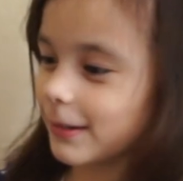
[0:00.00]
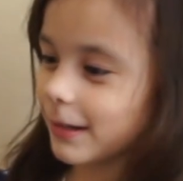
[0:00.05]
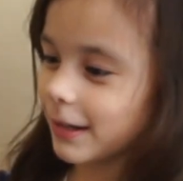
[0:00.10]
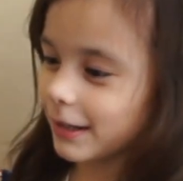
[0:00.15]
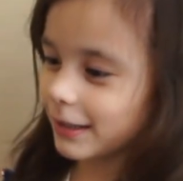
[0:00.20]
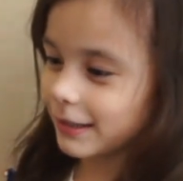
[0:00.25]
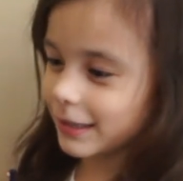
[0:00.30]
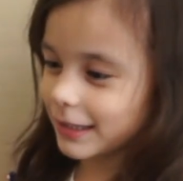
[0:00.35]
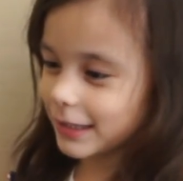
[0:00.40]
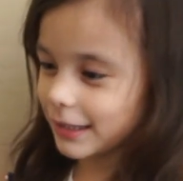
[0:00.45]
cut
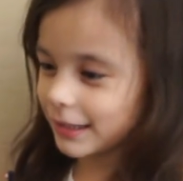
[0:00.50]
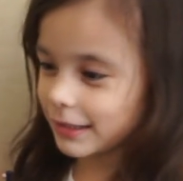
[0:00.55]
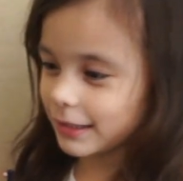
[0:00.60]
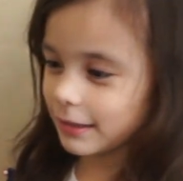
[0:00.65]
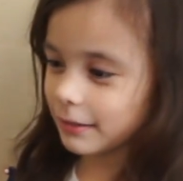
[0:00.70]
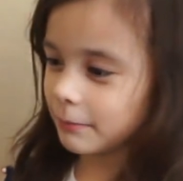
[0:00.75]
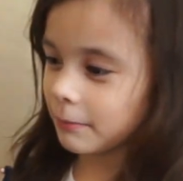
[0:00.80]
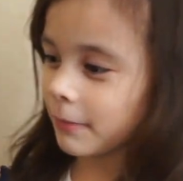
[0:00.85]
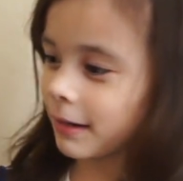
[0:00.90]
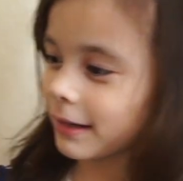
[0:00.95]

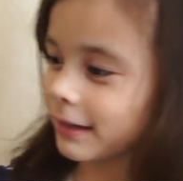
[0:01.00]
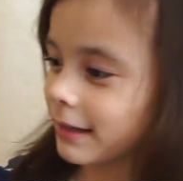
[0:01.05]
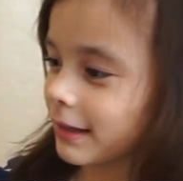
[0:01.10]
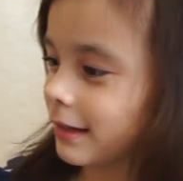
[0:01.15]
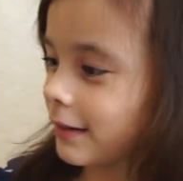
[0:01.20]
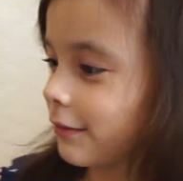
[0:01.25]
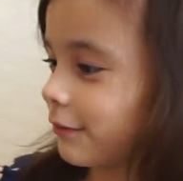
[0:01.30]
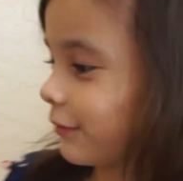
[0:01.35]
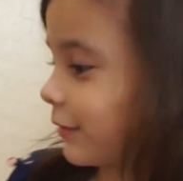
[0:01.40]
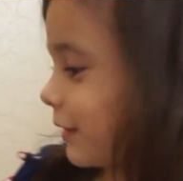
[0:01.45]
my hair
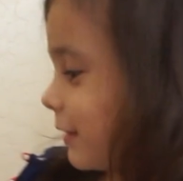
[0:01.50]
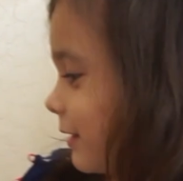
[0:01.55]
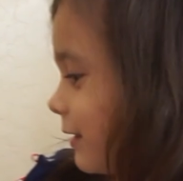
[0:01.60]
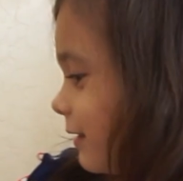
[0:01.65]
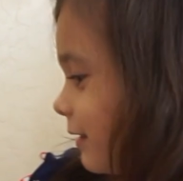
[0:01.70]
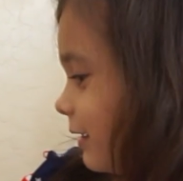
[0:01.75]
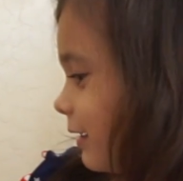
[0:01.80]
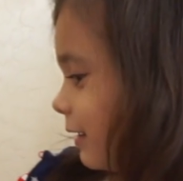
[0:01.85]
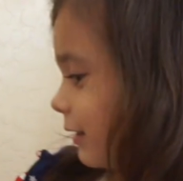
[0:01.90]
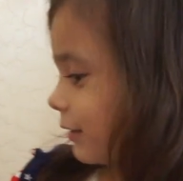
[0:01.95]
and
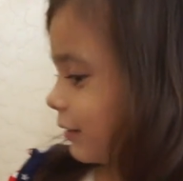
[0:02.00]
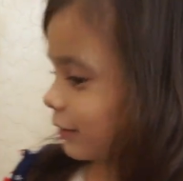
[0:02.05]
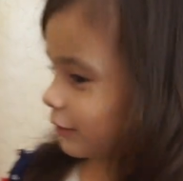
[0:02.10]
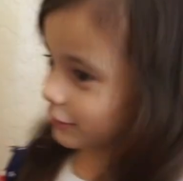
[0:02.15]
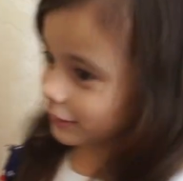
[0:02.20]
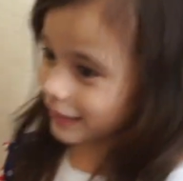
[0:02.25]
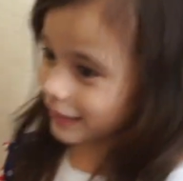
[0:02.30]
then